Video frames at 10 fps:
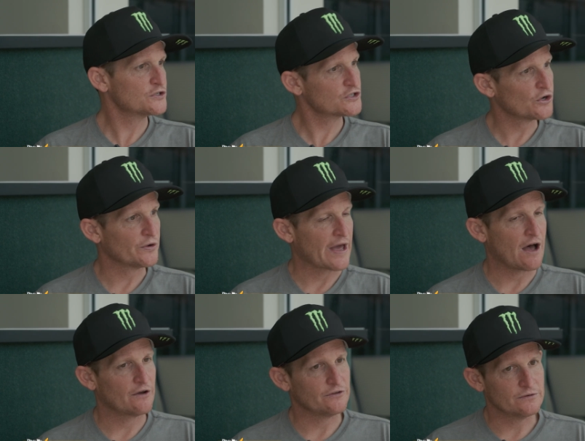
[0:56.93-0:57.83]
sold
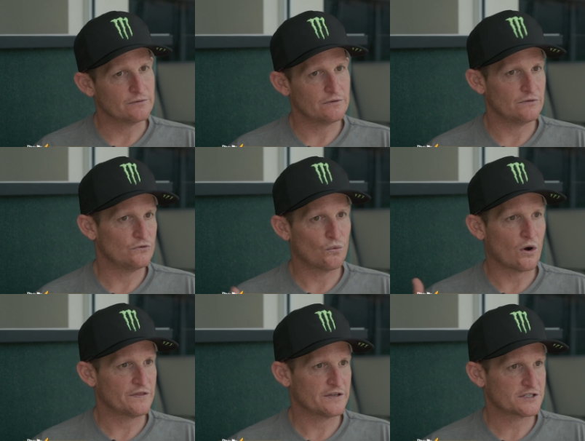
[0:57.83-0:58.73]
out, you you
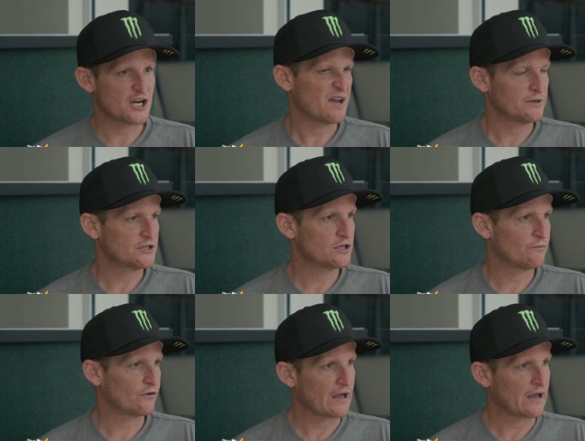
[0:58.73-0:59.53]
won this championship for